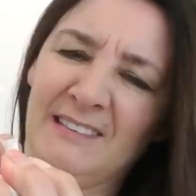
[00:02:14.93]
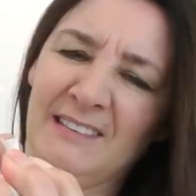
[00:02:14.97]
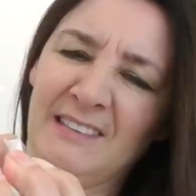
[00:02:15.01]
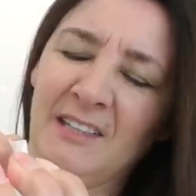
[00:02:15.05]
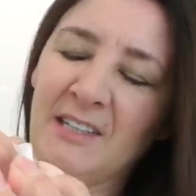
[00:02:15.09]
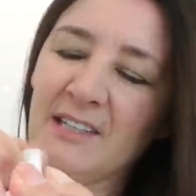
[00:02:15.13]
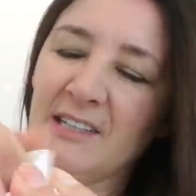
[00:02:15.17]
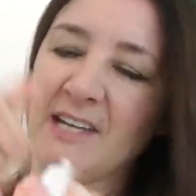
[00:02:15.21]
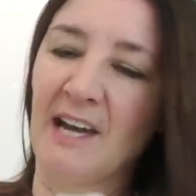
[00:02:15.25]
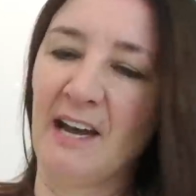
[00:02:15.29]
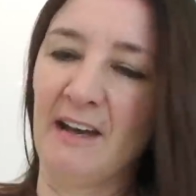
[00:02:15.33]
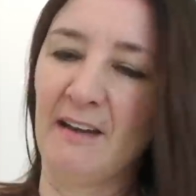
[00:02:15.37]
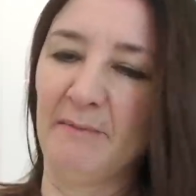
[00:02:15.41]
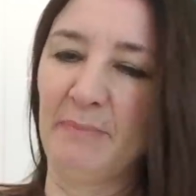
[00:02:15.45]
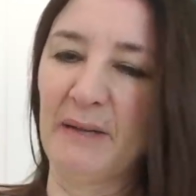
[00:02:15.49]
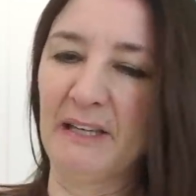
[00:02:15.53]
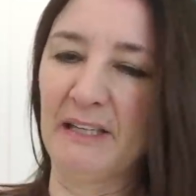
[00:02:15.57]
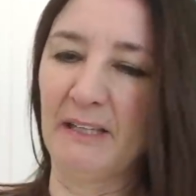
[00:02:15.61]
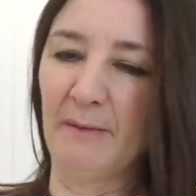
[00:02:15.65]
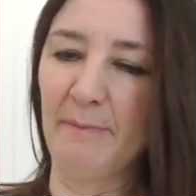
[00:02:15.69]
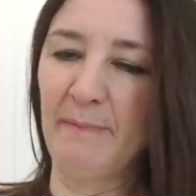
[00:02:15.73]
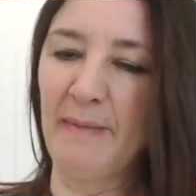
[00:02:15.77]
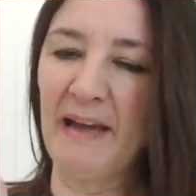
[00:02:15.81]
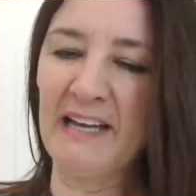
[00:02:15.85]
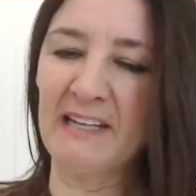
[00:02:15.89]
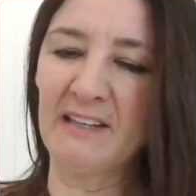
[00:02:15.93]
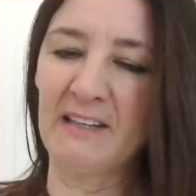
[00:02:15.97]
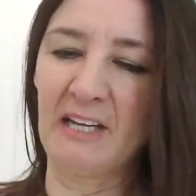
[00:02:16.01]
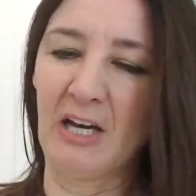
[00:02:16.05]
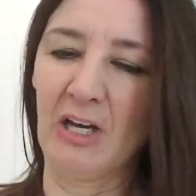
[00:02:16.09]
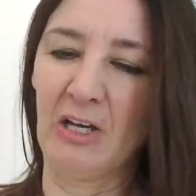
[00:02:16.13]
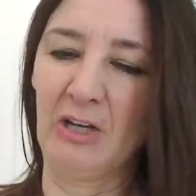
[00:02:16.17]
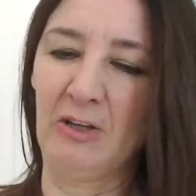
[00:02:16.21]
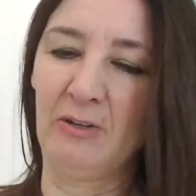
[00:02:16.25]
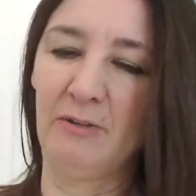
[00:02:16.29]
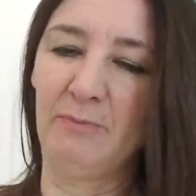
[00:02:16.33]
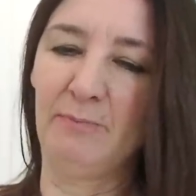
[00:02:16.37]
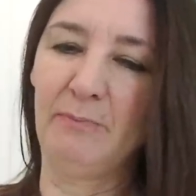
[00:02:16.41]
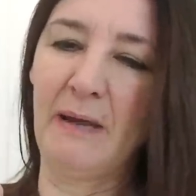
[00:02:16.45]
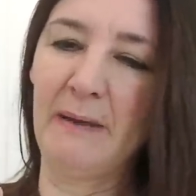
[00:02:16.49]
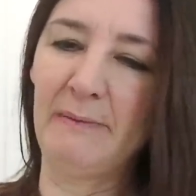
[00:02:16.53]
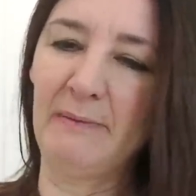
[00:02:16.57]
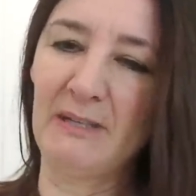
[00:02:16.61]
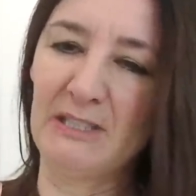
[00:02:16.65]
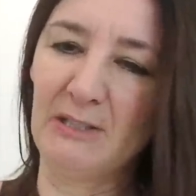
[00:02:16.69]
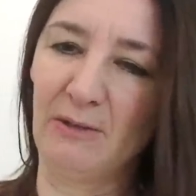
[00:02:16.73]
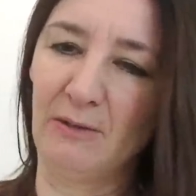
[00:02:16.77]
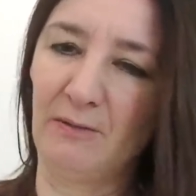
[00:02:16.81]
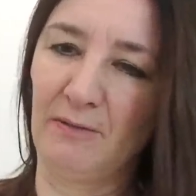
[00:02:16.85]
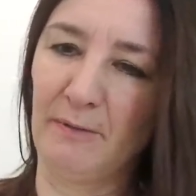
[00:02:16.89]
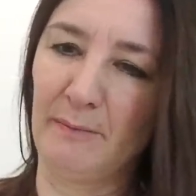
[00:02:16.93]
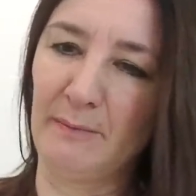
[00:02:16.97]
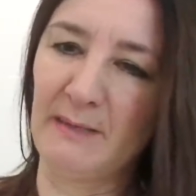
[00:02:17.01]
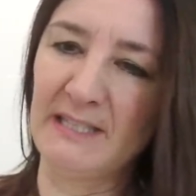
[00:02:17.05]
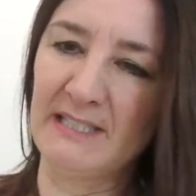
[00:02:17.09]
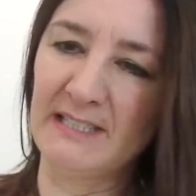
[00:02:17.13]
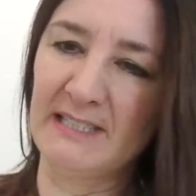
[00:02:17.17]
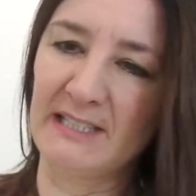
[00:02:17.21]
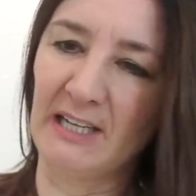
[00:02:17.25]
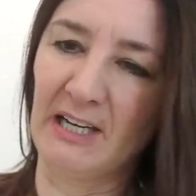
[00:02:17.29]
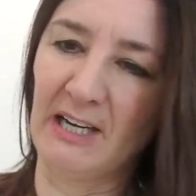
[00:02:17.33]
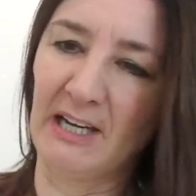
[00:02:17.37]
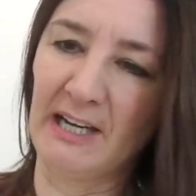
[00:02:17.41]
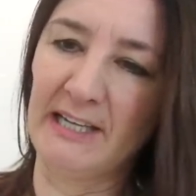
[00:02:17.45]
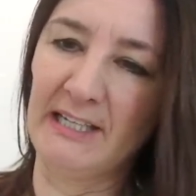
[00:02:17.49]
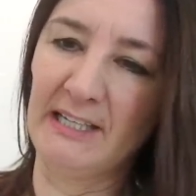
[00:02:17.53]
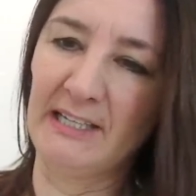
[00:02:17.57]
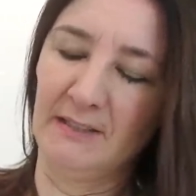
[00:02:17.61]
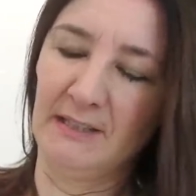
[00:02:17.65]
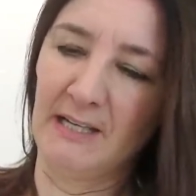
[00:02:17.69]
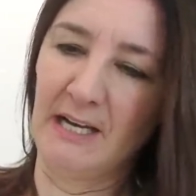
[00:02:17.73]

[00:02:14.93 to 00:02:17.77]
I can't peel it back though. Maybe do it from this side.